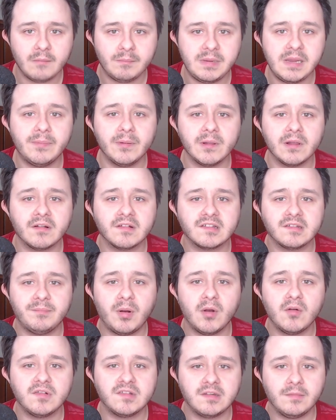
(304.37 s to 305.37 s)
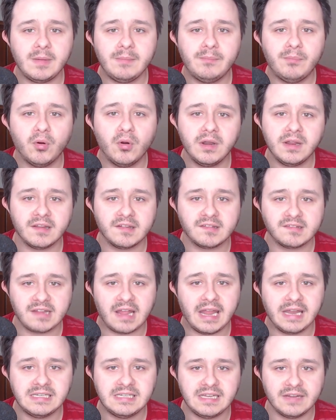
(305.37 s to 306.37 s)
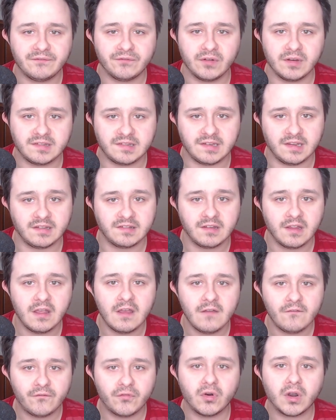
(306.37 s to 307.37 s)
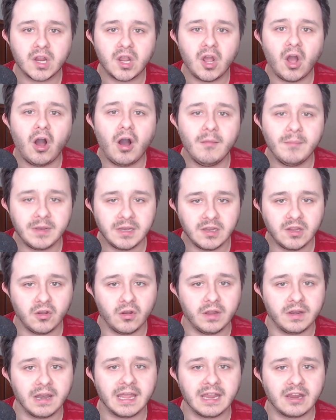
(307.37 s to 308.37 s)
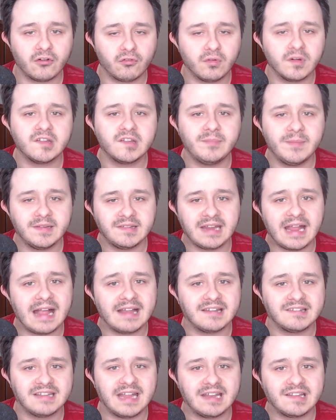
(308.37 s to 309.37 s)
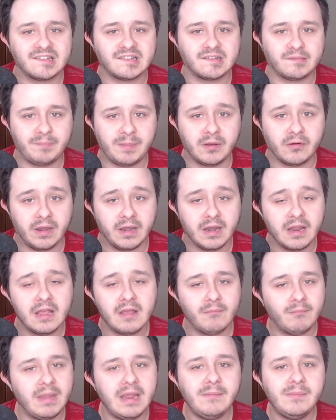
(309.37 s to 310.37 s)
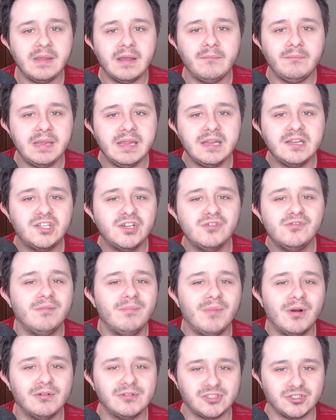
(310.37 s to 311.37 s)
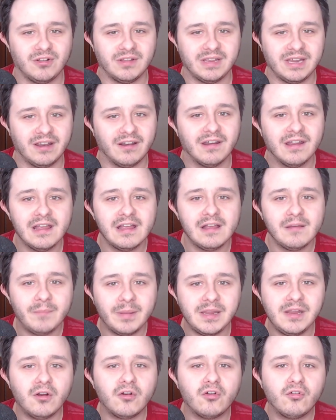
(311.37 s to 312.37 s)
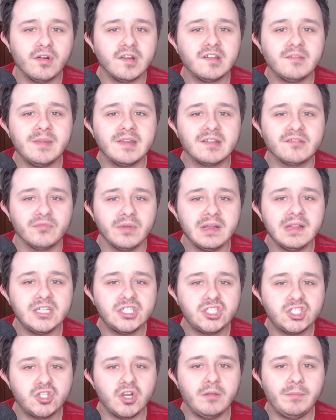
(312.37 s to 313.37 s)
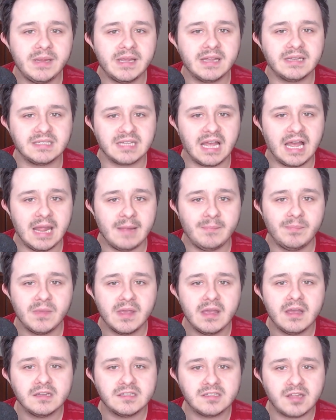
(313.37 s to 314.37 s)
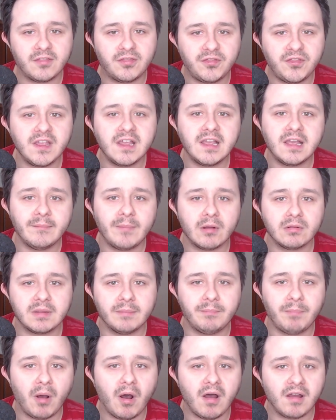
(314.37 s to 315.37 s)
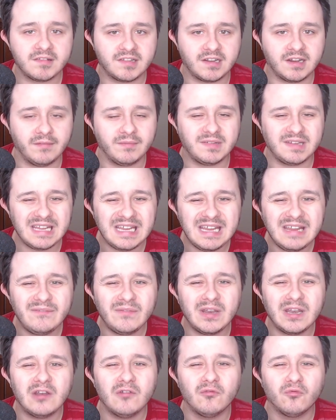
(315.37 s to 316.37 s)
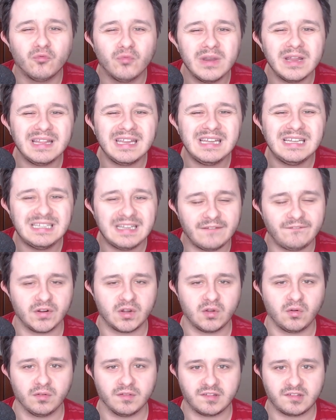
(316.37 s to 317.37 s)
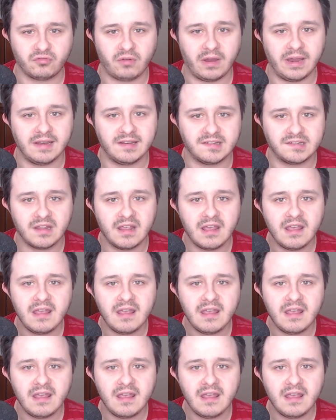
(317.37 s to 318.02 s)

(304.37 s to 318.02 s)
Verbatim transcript: people are supposed to be putting aside differences for a common good. Like Christmas has that spirit. Maybe I'm being too emotional here, but you know, Christmas really should be a time to think about the positives, even in really difficult straits.